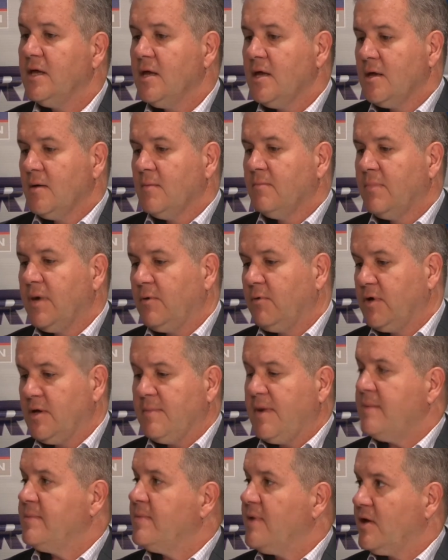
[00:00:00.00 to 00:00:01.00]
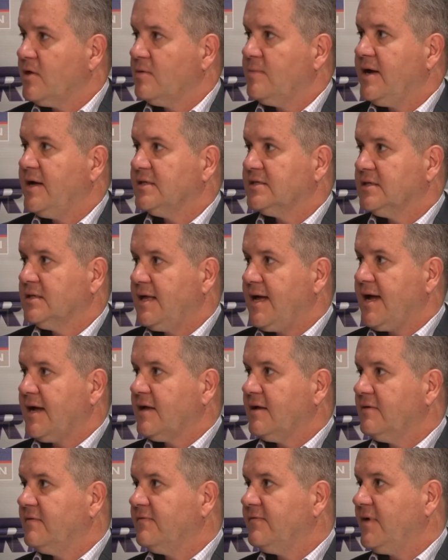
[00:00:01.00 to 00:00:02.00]
But what you might be bothered by is the
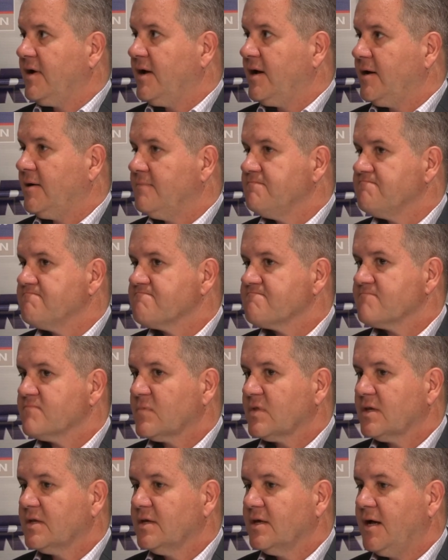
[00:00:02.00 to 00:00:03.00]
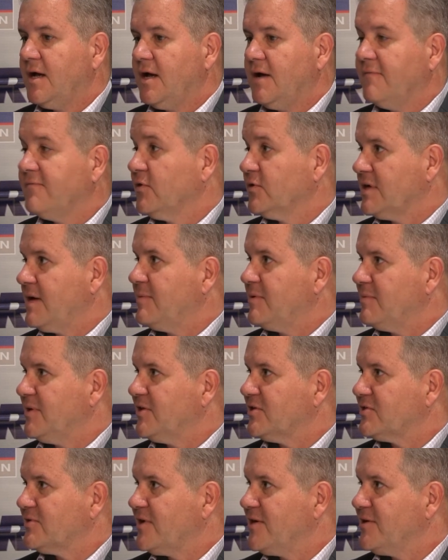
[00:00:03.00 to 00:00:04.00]
lack of a
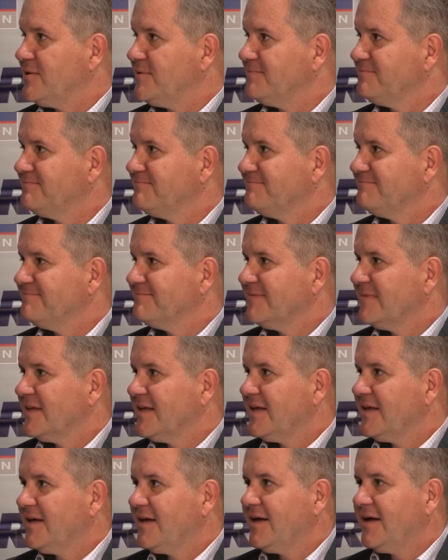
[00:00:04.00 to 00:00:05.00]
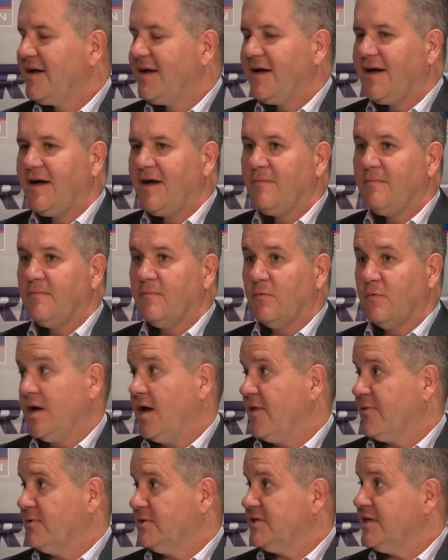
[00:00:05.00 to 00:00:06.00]
full-time administrator,
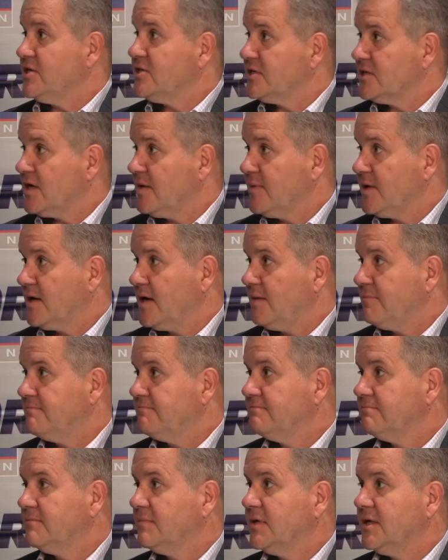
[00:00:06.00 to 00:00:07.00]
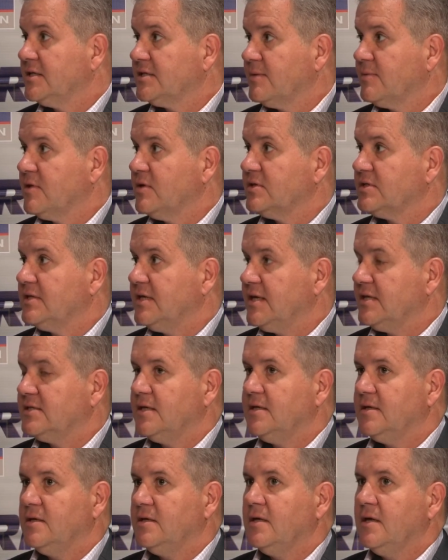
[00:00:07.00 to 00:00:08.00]
reauthorization coming up, and some of those
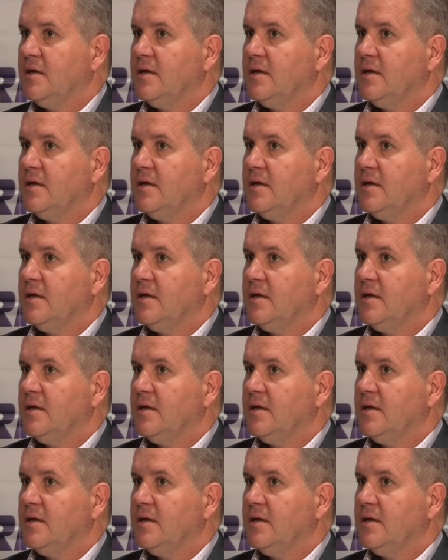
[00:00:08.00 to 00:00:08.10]
things that